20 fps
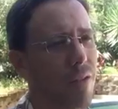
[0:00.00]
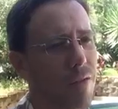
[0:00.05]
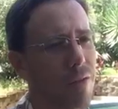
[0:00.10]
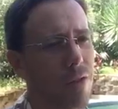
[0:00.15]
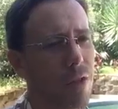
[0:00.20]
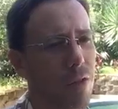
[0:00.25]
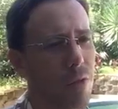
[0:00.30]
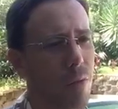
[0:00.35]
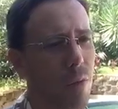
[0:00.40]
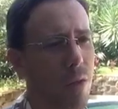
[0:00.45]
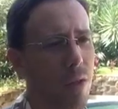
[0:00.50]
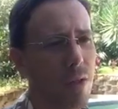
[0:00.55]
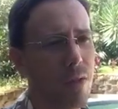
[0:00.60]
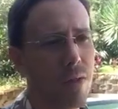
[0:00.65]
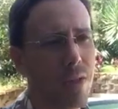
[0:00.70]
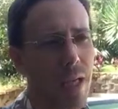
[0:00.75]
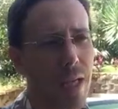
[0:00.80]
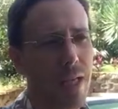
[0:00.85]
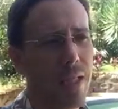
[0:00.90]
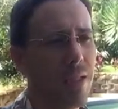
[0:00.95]
and it was just one of
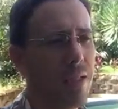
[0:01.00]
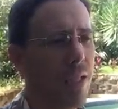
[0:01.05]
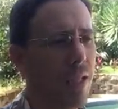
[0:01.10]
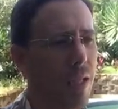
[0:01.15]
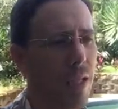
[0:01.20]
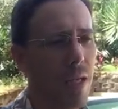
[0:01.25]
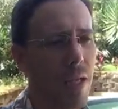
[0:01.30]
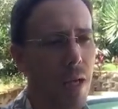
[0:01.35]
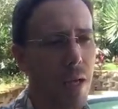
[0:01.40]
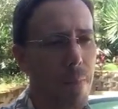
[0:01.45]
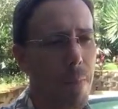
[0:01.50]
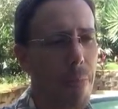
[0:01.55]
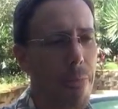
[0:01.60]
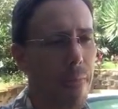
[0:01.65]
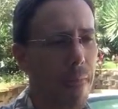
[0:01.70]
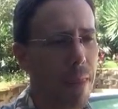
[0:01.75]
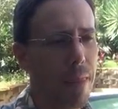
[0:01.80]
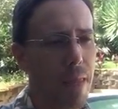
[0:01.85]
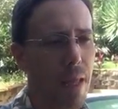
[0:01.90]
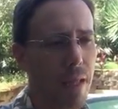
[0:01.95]
those days that
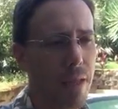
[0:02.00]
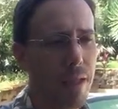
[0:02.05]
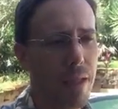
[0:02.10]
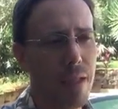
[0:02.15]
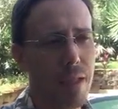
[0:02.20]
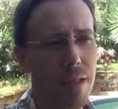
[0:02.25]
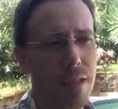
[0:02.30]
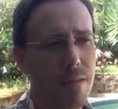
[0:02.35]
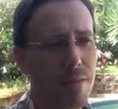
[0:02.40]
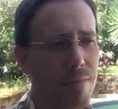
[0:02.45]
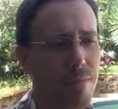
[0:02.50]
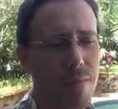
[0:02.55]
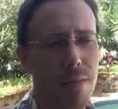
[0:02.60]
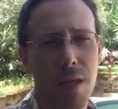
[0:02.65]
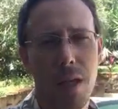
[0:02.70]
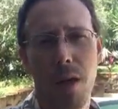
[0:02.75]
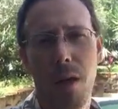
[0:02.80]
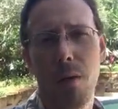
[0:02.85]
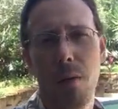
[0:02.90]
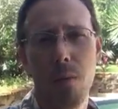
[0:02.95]
nothing
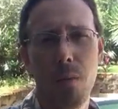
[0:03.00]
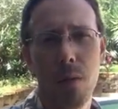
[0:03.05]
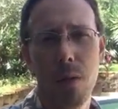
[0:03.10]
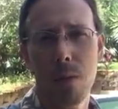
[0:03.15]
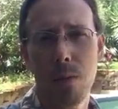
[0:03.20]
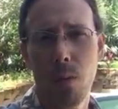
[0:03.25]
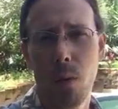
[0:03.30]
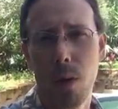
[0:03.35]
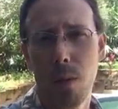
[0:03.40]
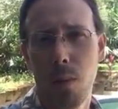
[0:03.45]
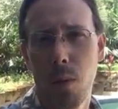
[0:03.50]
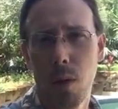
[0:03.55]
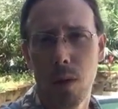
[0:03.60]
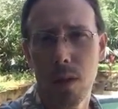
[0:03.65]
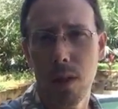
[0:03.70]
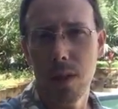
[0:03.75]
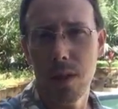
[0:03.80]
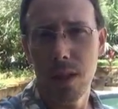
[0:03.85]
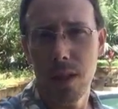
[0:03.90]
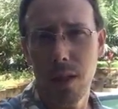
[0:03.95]
you know was more
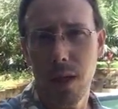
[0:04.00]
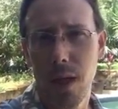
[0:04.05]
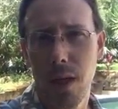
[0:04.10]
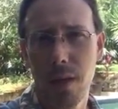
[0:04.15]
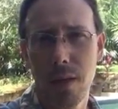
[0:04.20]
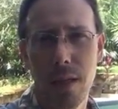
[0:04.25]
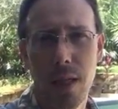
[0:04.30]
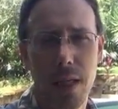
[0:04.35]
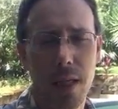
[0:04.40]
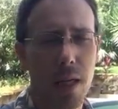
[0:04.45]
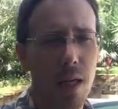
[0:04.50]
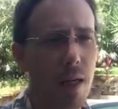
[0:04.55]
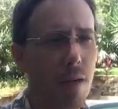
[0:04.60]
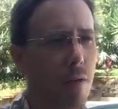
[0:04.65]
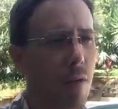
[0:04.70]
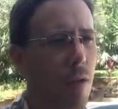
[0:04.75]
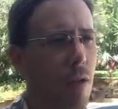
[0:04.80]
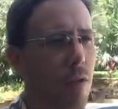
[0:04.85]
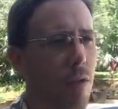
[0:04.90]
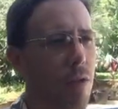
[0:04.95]
important than sticking around and taking care
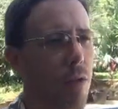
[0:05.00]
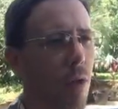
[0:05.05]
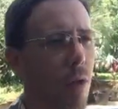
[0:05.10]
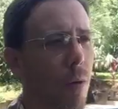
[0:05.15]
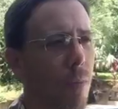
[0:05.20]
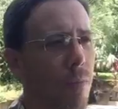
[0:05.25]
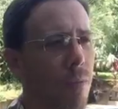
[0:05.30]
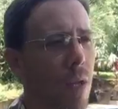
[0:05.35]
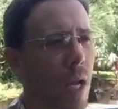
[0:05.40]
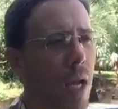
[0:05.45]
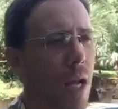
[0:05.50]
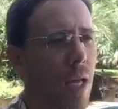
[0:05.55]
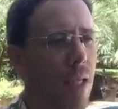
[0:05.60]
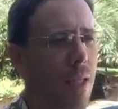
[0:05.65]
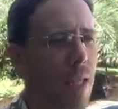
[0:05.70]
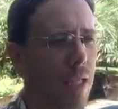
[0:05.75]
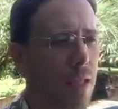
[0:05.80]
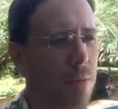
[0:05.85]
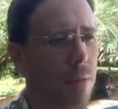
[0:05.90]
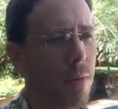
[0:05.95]
of her so
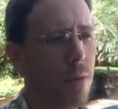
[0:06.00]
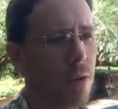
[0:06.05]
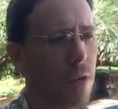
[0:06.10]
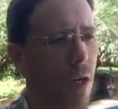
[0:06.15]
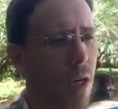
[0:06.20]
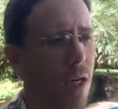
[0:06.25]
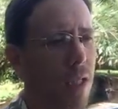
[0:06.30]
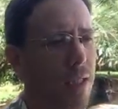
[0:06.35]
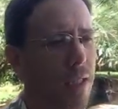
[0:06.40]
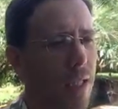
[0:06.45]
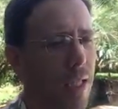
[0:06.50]
that's pretty much all i